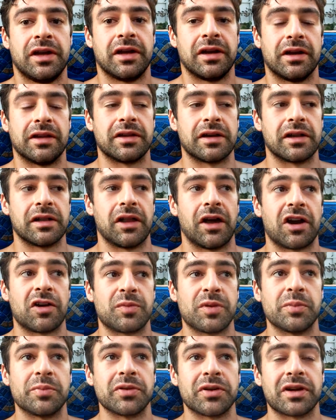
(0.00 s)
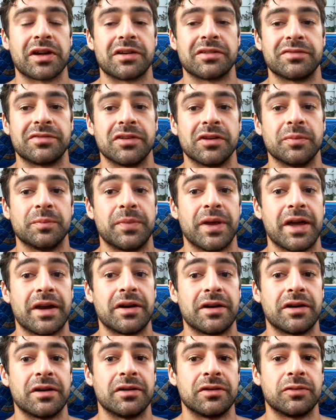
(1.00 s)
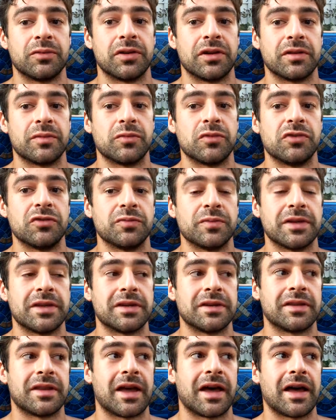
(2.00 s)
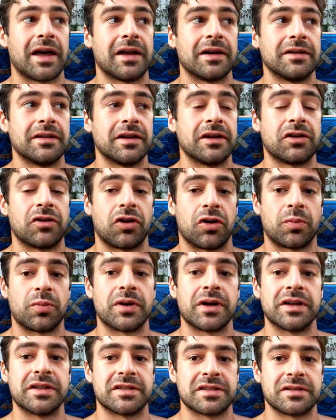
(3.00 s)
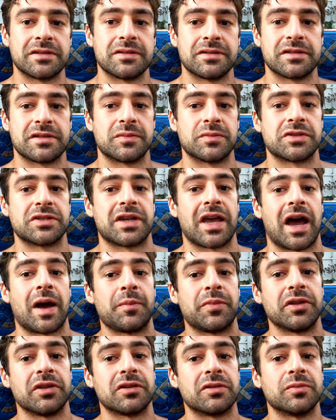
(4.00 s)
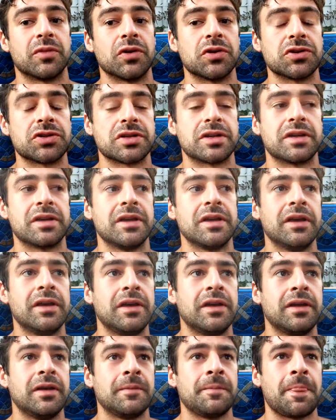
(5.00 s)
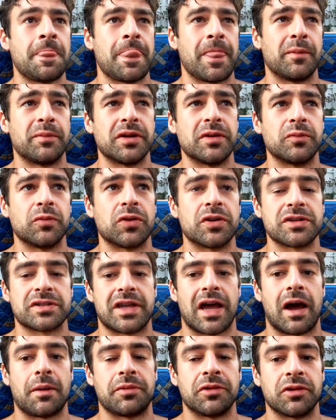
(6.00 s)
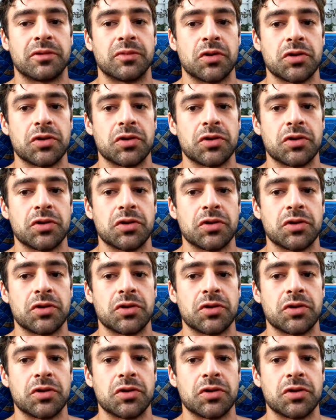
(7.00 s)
And I think a lot of people are going to feel better with a movement that incorporates some scapular motion, a bit more scapular